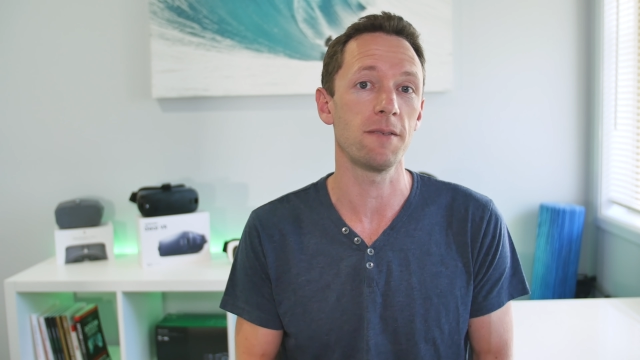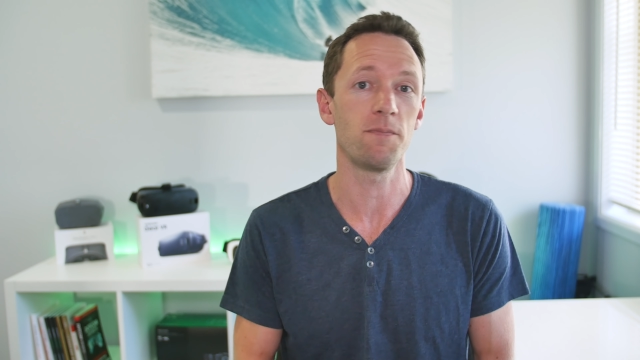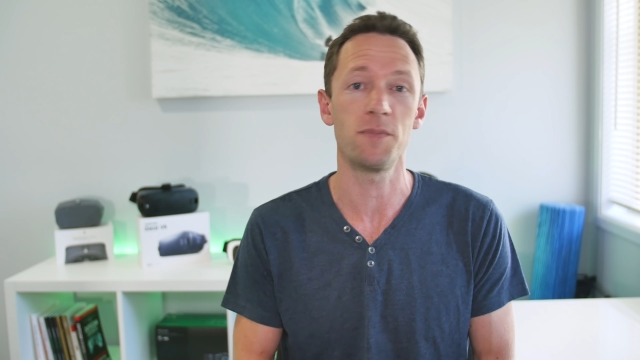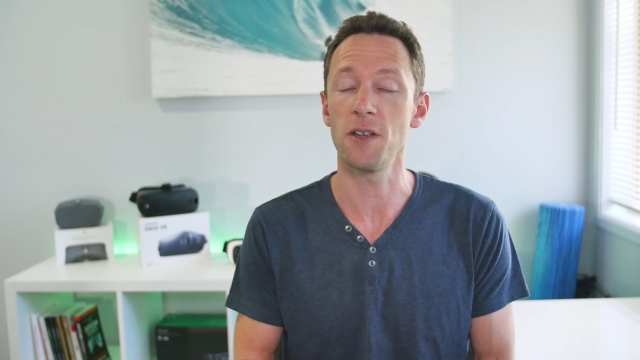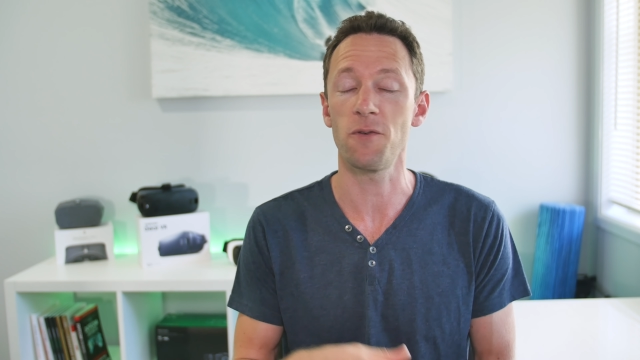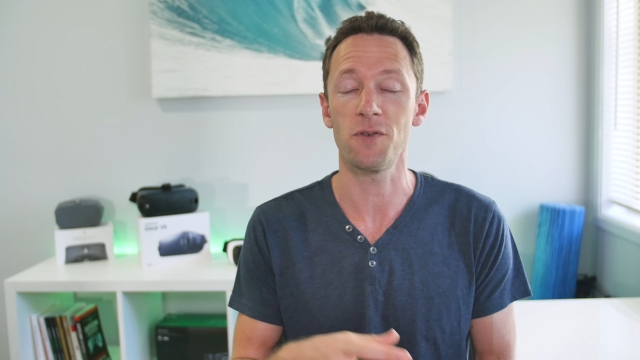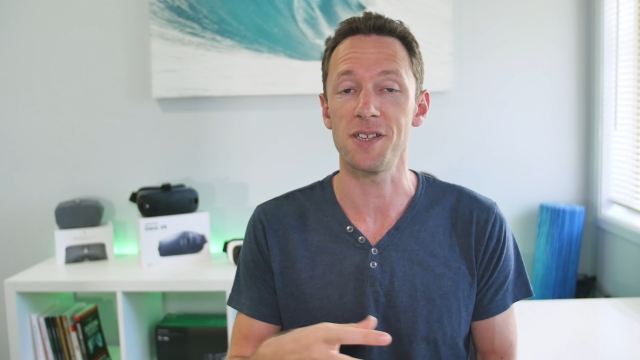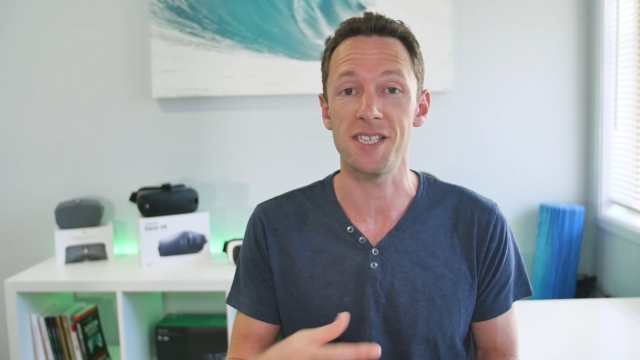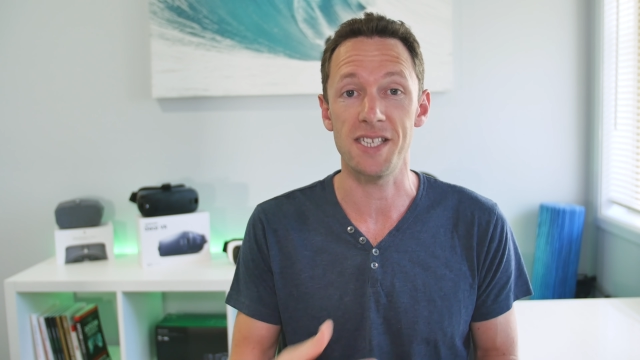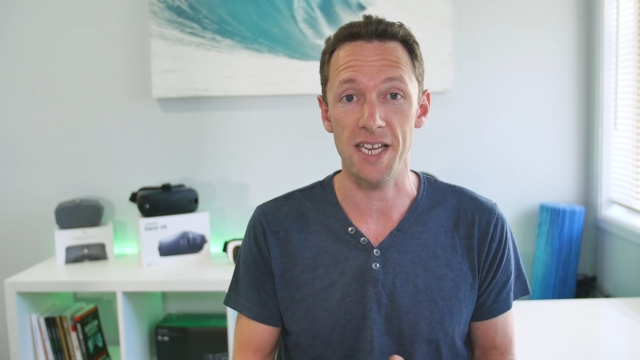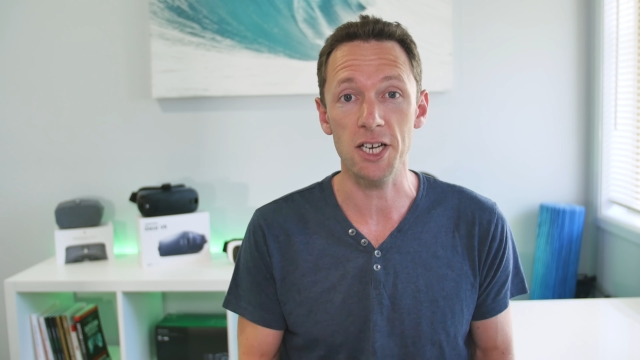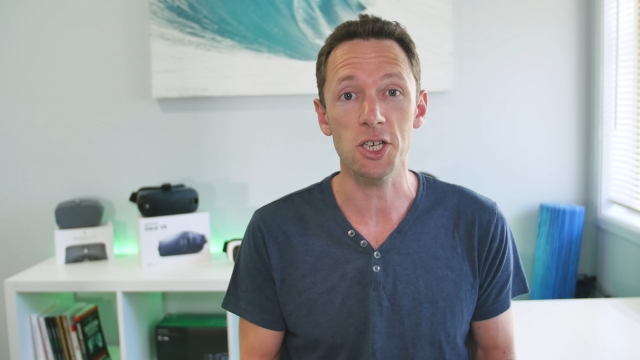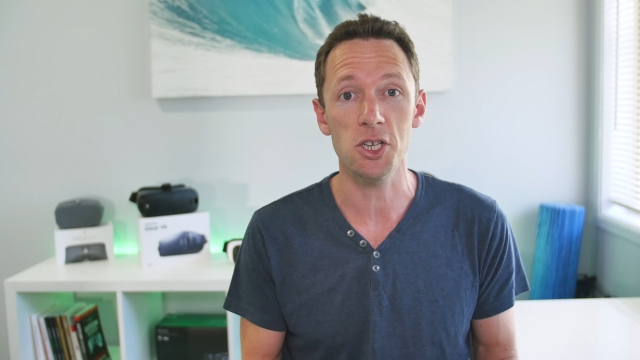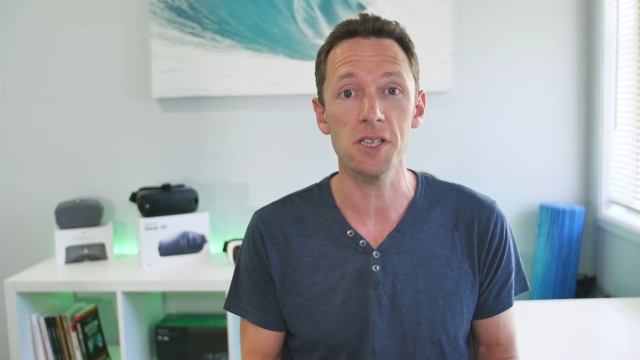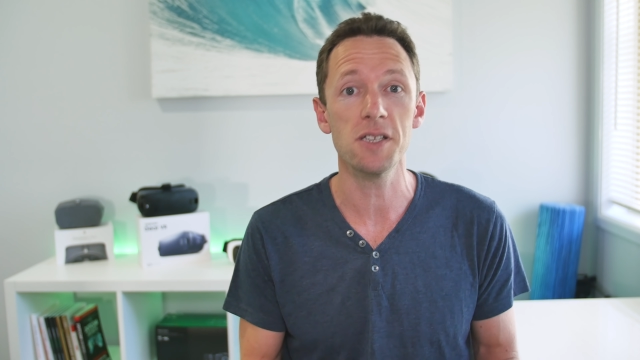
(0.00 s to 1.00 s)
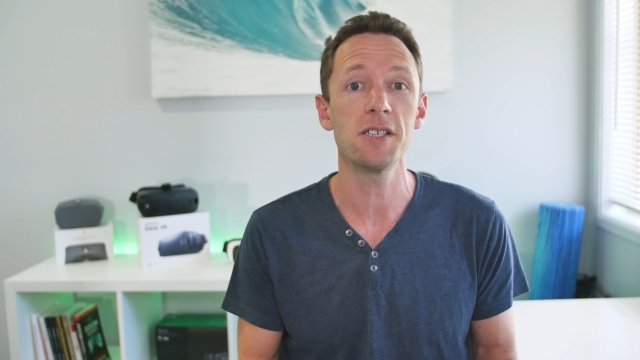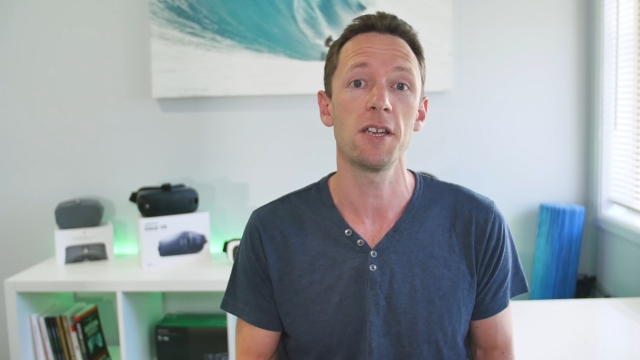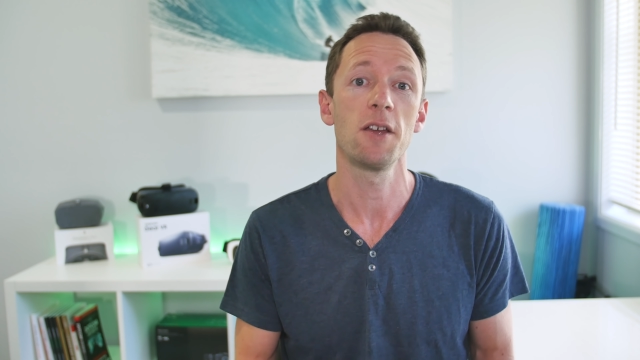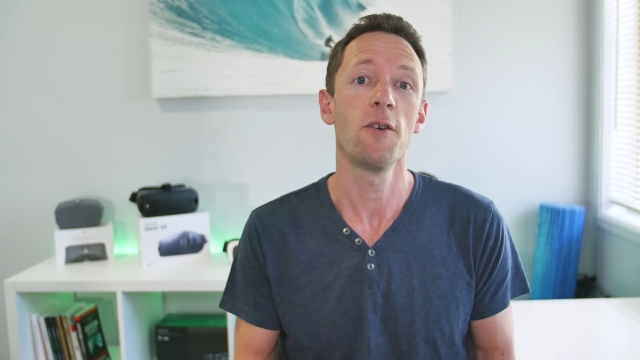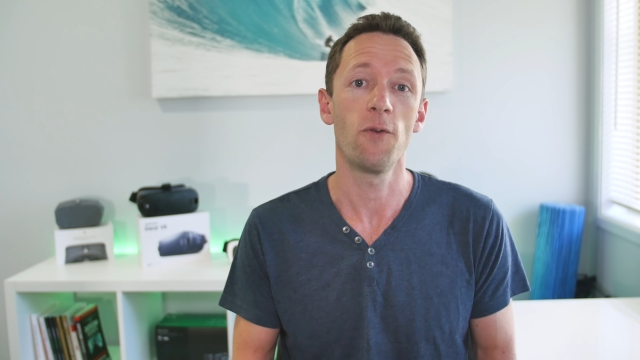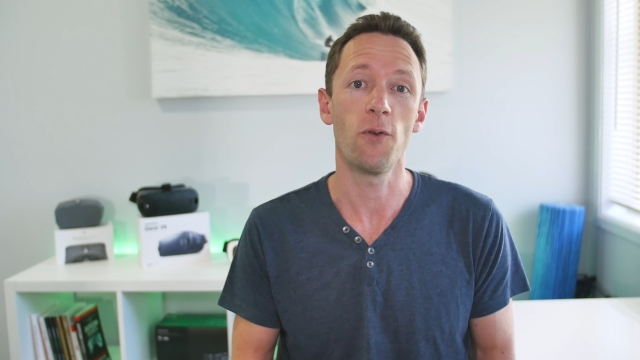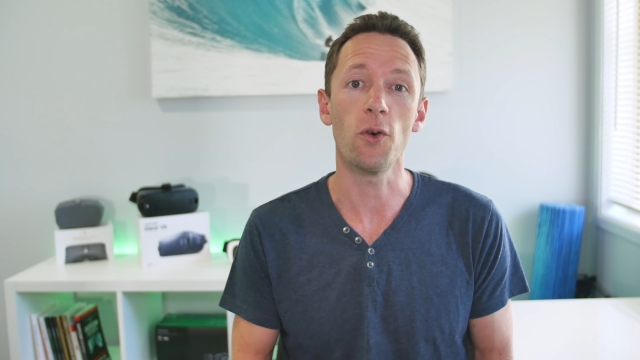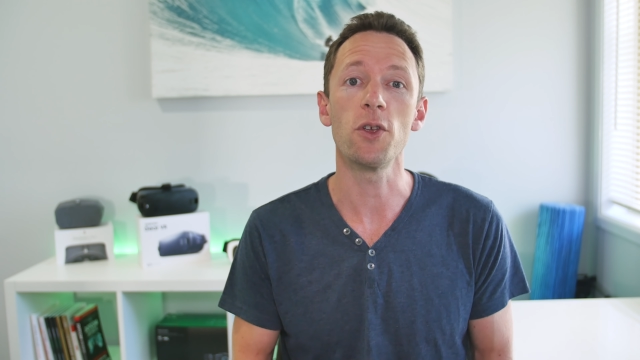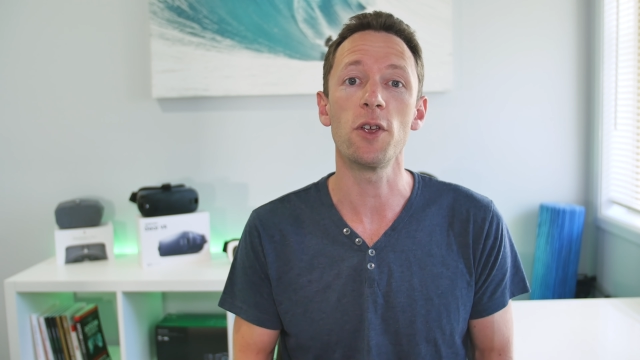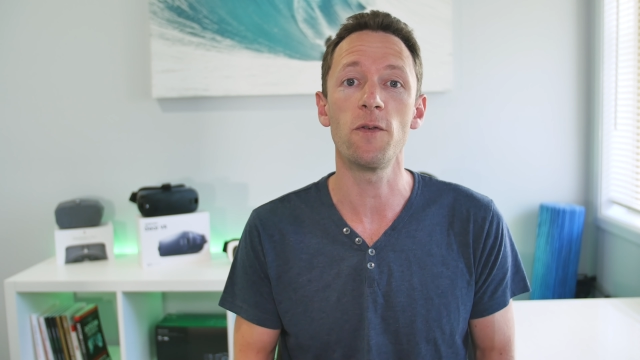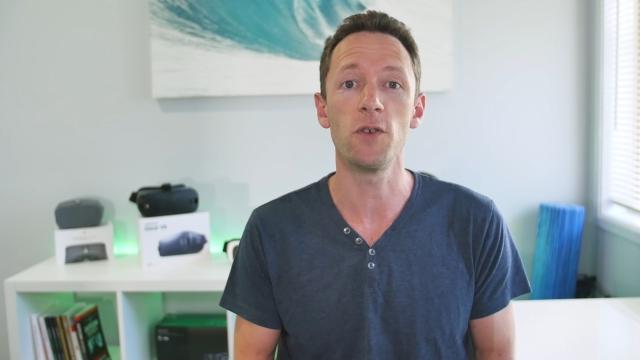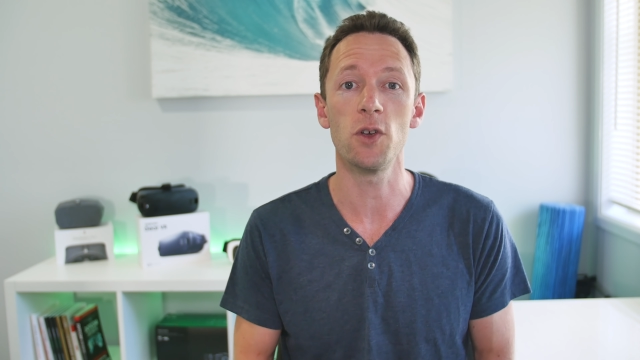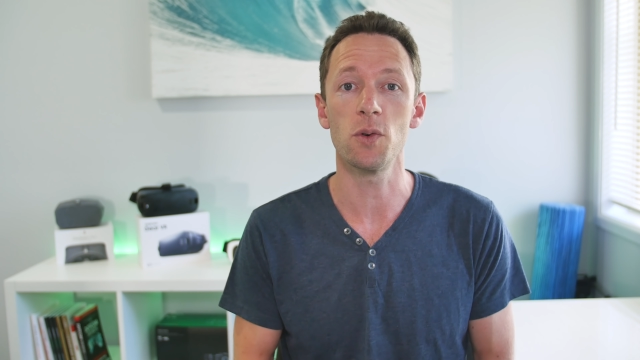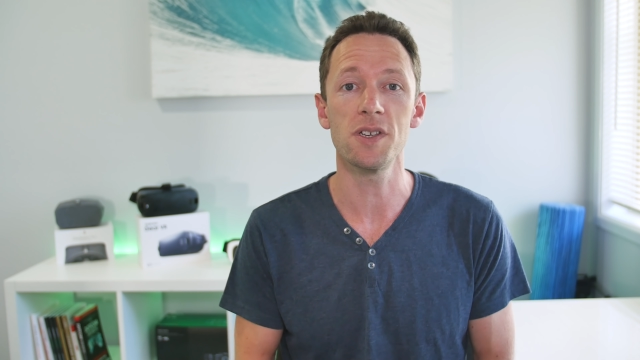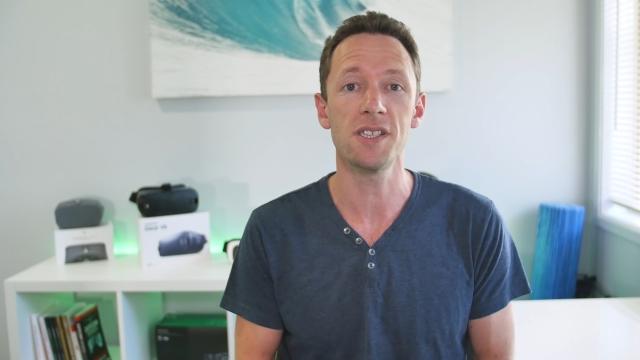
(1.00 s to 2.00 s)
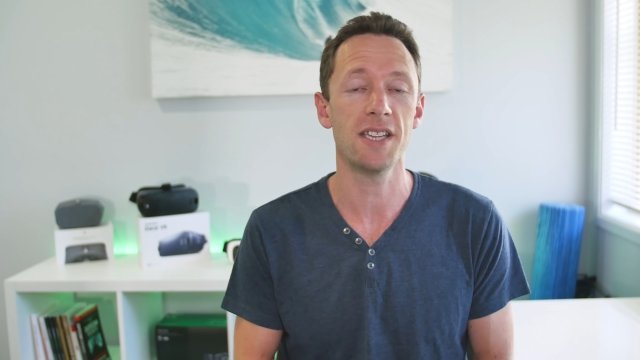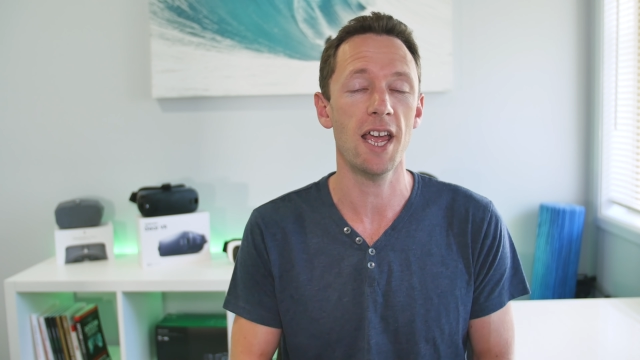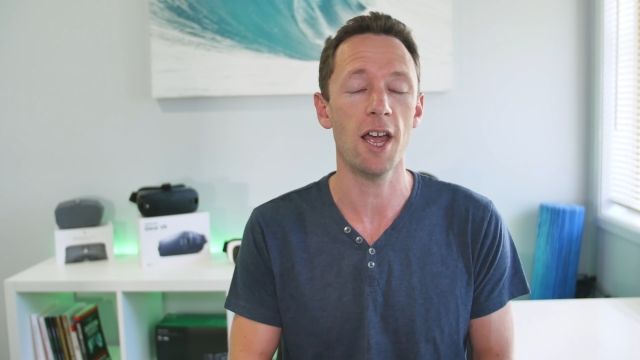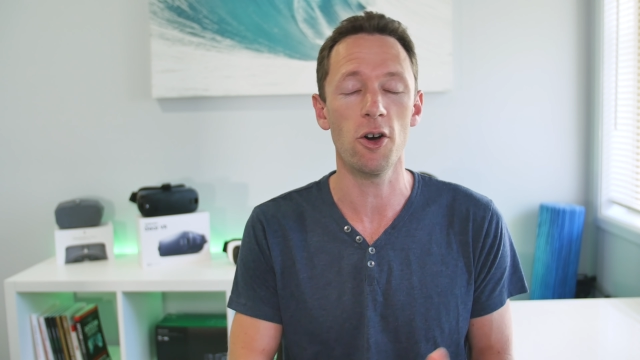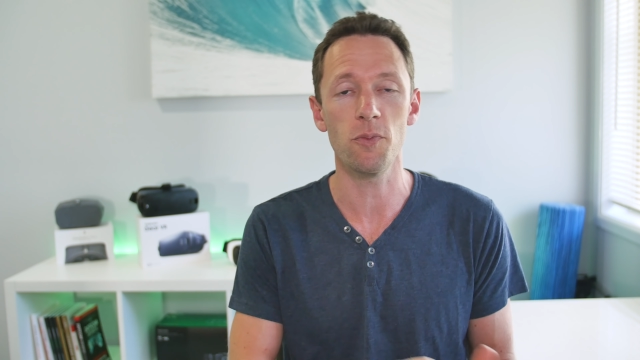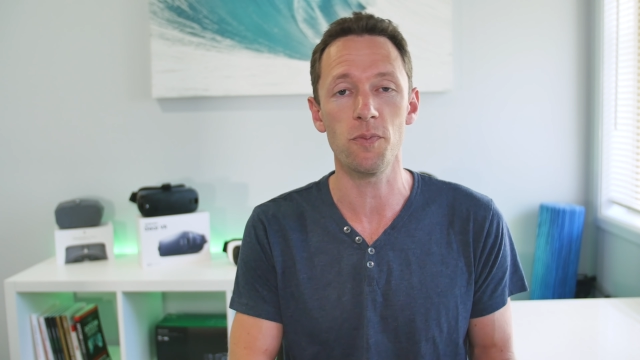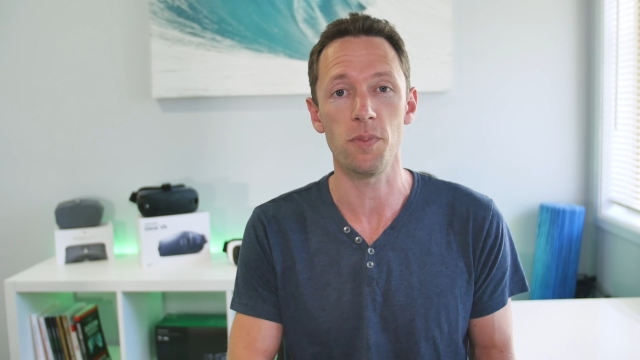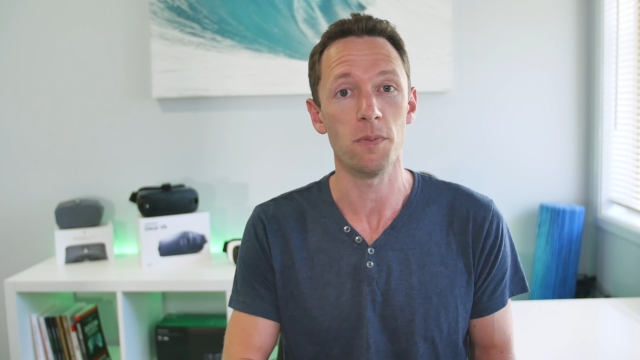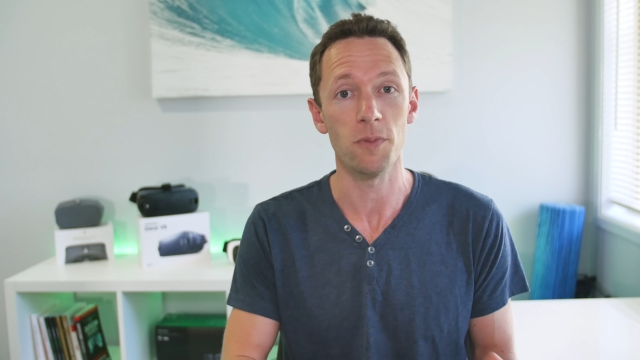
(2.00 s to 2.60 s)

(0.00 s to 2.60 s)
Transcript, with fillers: different sections for your viewers to help